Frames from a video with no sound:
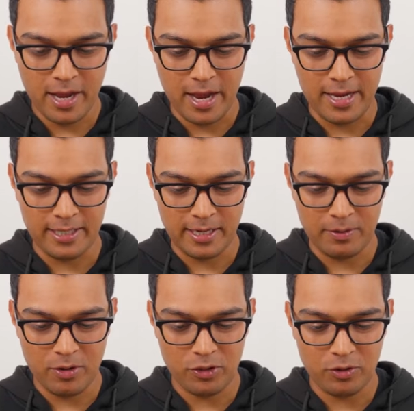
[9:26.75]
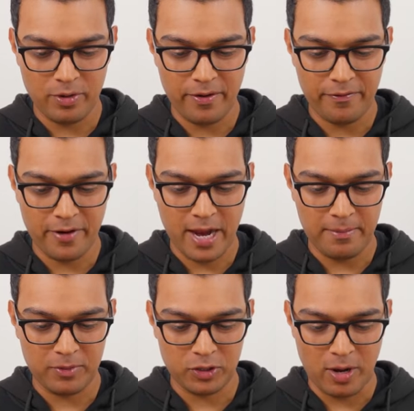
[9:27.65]
and I'm going to
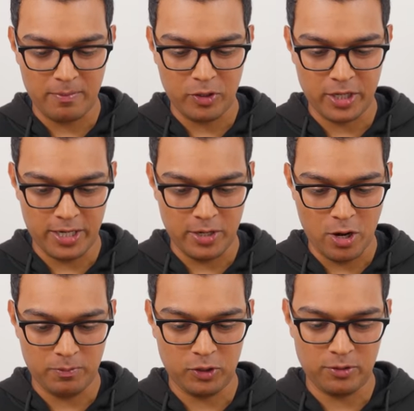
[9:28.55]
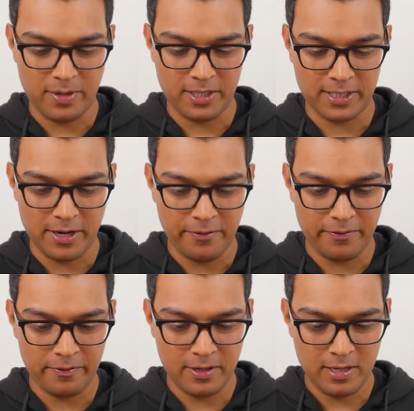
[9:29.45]
reframe so I'm looking up to myself